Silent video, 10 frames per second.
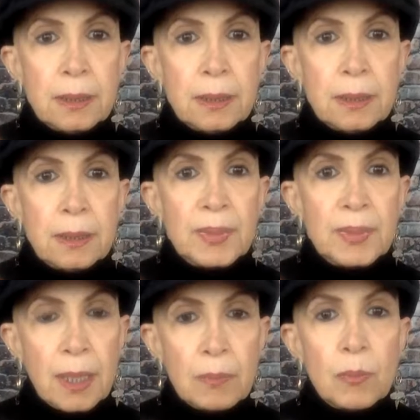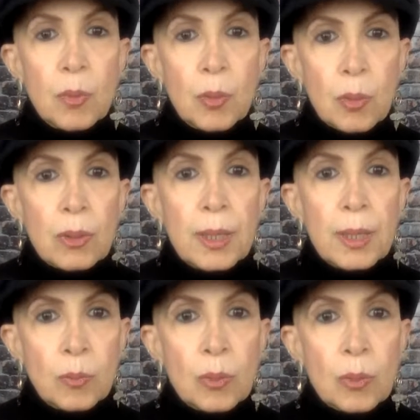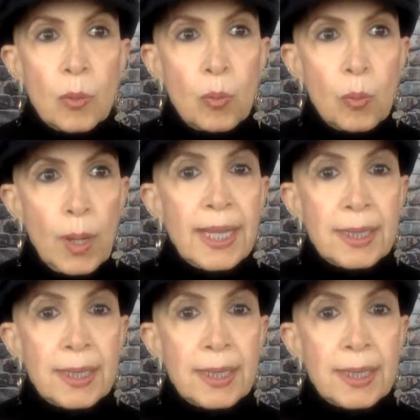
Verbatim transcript: become more and more awake